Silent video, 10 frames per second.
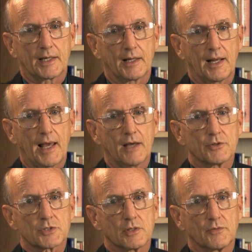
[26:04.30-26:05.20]
it
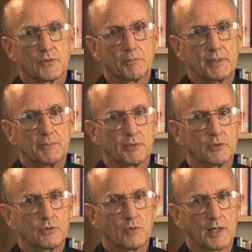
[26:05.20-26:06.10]
allows the people
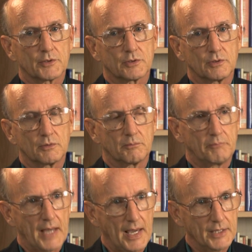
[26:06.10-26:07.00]
who want to
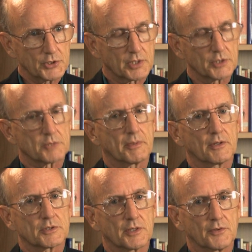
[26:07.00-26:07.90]
bash
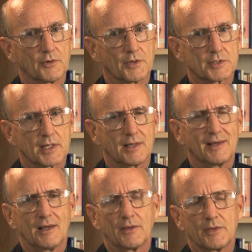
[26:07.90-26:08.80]
conspiracy theory to say,
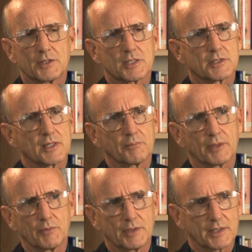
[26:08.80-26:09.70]
this is
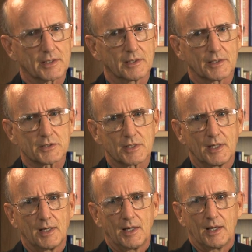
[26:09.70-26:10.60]
simply ridiculous.
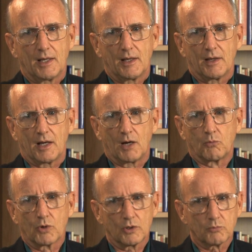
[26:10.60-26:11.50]
A
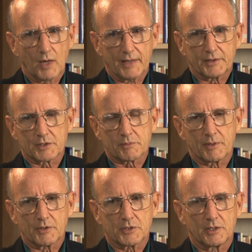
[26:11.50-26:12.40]
worldwide
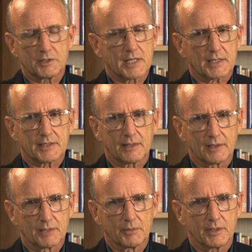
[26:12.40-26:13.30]
conspiracy to take down
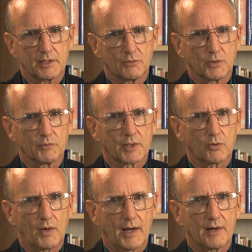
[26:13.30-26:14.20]
liberty would
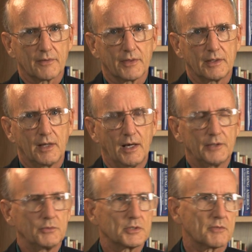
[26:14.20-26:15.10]
require that
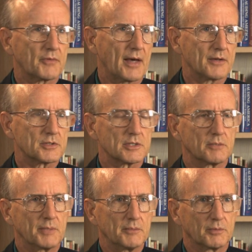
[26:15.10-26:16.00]
hundreds of thousands
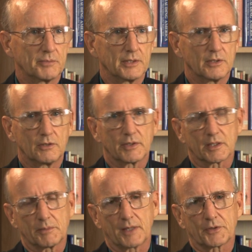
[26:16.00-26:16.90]
of people be knowing
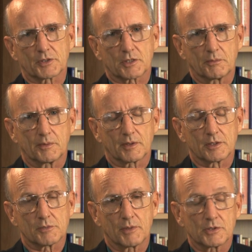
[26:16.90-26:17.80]
about this
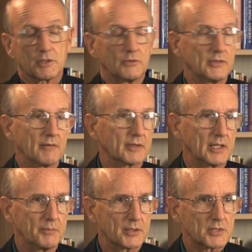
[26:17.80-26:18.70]
conspiracy. You'd never
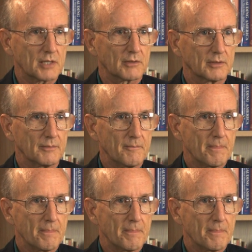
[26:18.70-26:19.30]
keep it a secret.